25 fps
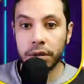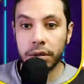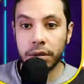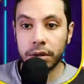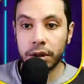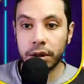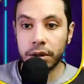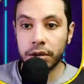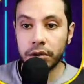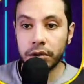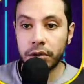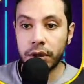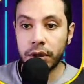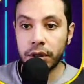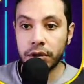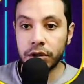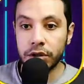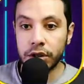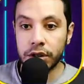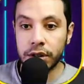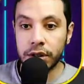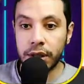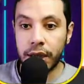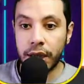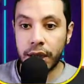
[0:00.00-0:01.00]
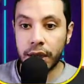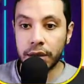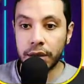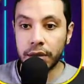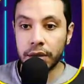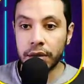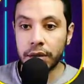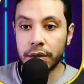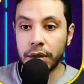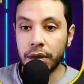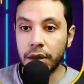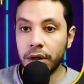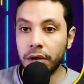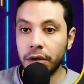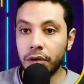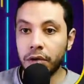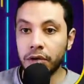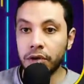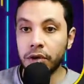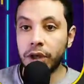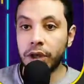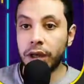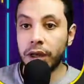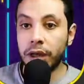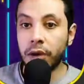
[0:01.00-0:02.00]
then you can just add it. Or
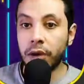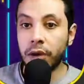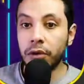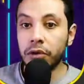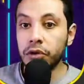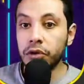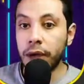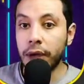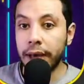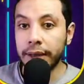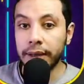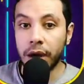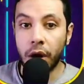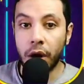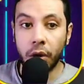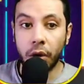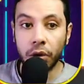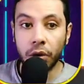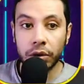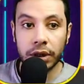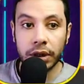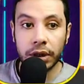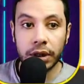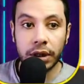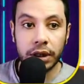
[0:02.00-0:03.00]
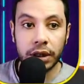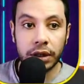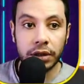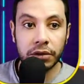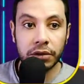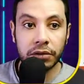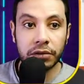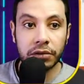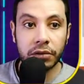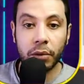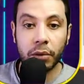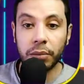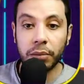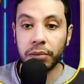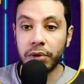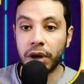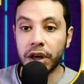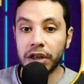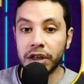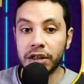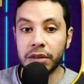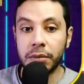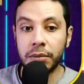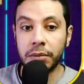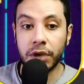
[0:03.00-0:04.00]
you can also add a hotel here from
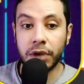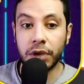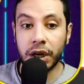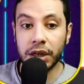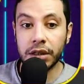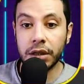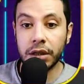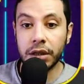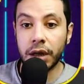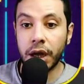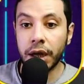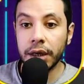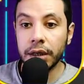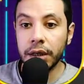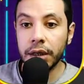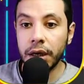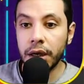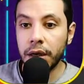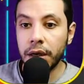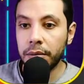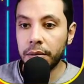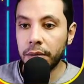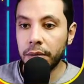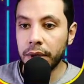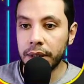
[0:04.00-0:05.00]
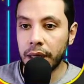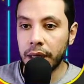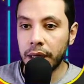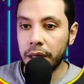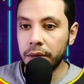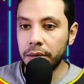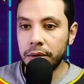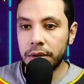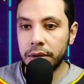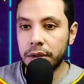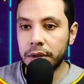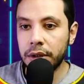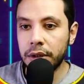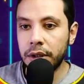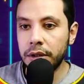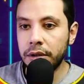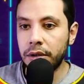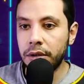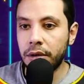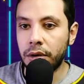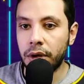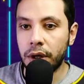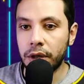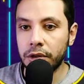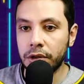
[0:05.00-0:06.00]
Priceline, but I will say
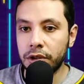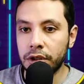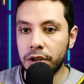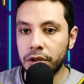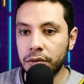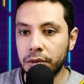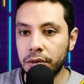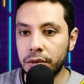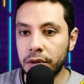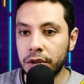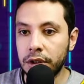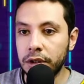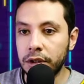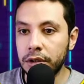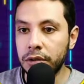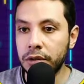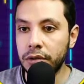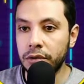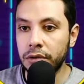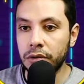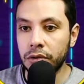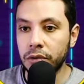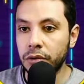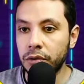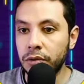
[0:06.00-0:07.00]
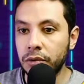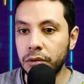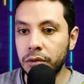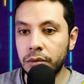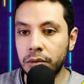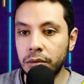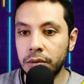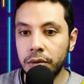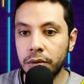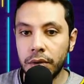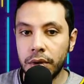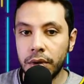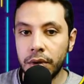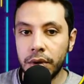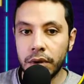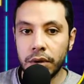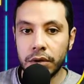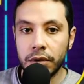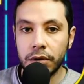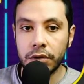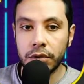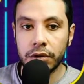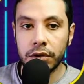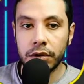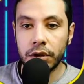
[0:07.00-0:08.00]
no, I just would need to
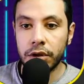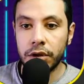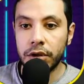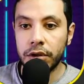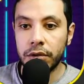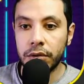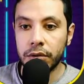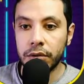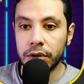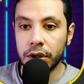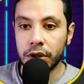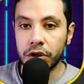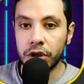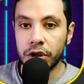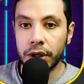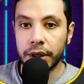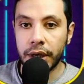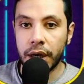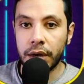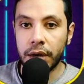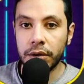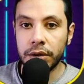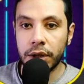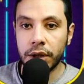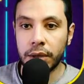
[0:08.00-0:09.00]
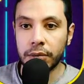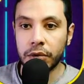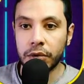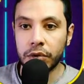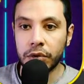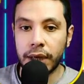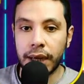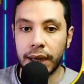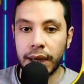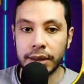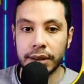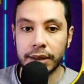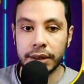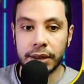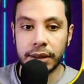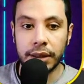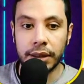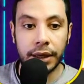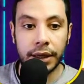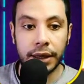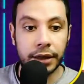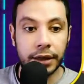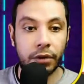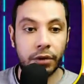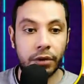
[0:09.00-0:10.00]
continue to the checkout. I'm not adding
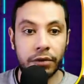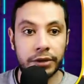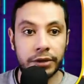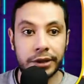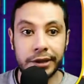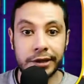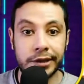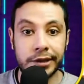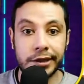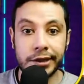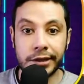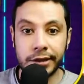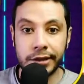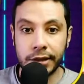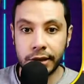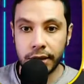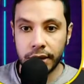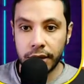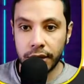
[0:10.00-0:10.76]
any of this